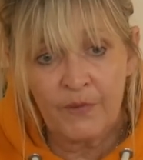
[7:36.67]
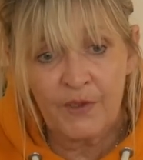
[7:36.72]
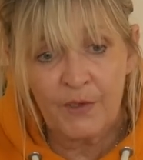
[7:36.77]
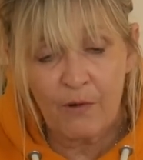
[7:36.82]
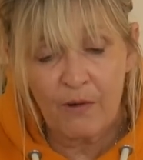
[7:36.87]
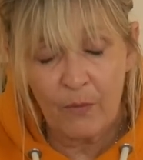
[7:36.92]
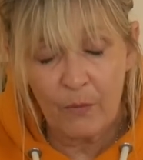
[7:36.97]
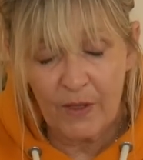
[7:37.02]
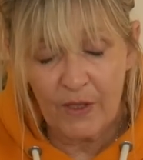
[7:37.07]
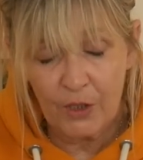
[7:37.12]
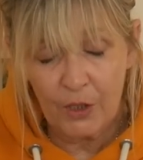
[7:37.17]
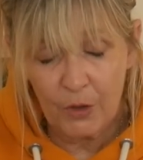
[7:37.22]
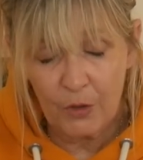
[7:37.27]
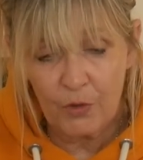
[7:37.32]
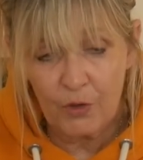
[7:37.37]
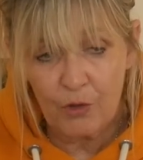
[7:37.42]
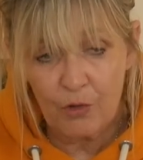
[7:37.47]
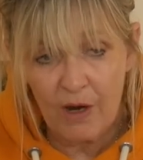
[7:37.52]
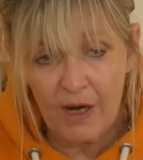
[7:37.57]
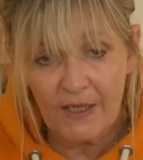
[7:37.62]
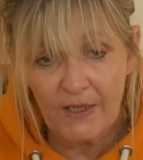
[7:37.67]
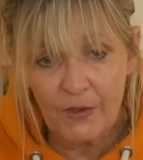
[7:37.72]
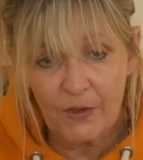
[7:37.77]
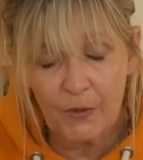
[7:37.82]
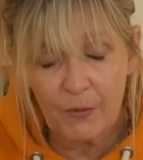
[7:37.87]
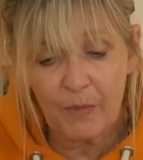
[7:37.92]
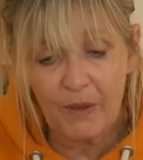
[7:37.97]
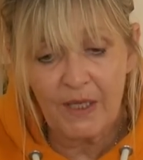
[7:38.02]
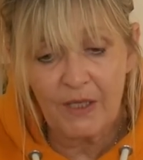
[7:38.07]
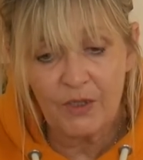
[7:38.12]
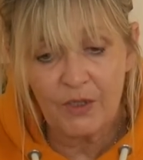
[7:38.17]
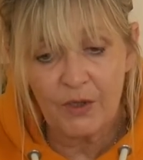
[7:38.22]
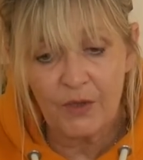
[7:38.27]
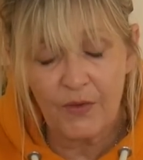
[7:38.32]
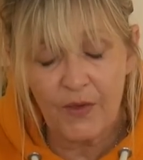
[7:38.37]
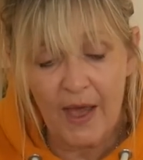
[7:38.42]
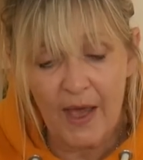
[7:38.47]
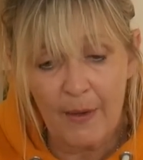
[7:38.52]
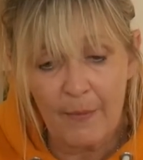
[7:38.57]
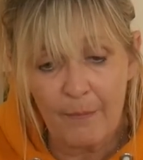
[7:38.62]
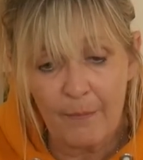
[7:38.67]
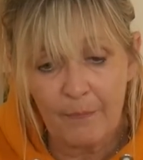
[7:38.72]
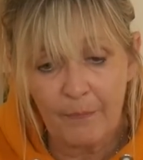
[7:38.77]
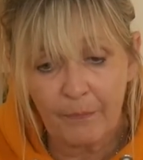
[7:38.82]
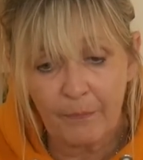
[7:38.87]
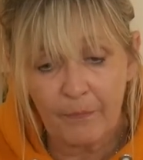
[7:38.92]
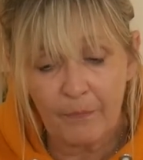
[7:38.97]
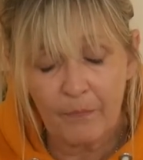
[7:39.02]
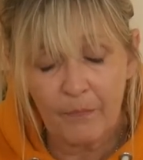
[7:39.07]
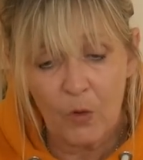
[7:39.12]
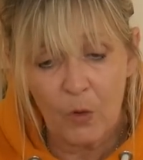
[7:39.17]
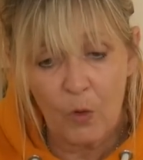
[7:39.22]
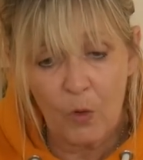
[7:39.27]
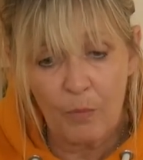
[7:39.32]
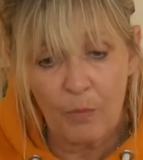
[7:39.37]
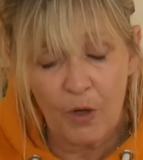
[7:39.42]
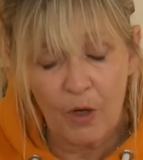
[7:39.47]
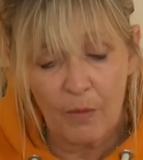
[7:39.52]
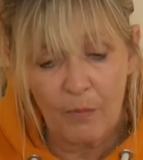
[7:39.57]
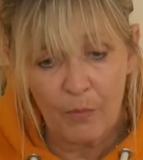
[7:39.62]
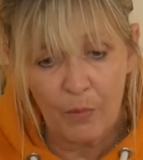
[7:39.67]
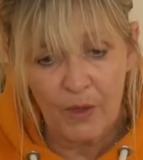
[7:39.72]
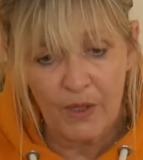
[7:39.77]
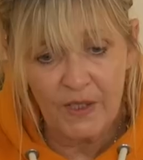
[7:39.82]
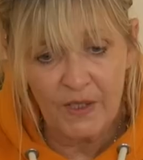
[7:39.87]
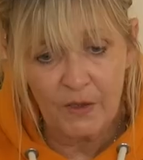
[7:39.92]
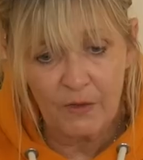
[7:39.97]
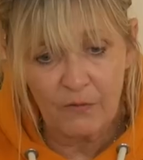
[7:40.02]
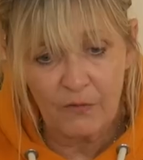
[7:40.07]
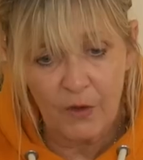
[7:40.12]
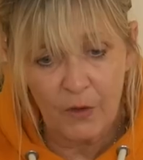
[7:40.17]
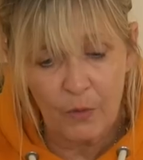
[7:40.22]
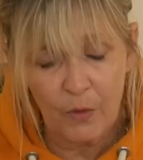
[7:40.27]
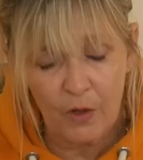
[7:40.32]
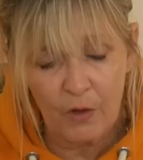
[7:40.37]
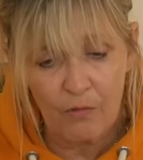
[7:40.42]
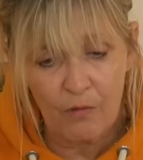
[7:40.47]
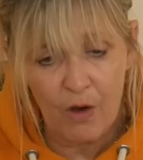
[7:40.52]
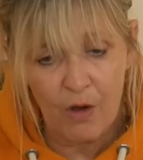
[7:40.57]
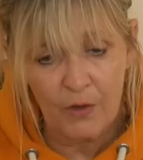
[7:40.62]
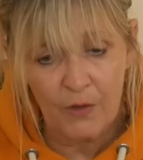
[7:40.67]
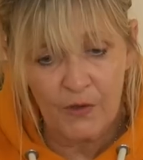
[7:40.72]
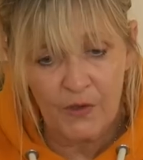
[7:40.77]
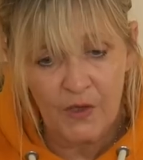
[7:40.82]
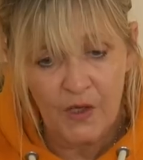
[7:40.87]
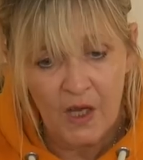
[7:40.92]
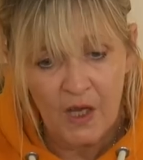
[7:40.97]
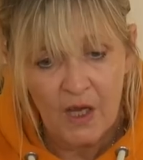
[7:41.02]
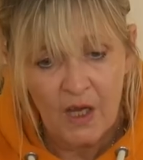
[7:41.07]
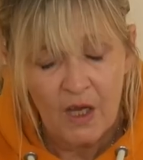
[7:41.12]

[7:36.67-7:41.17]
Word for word: sorry, when you try to speak to them or put a point of view across,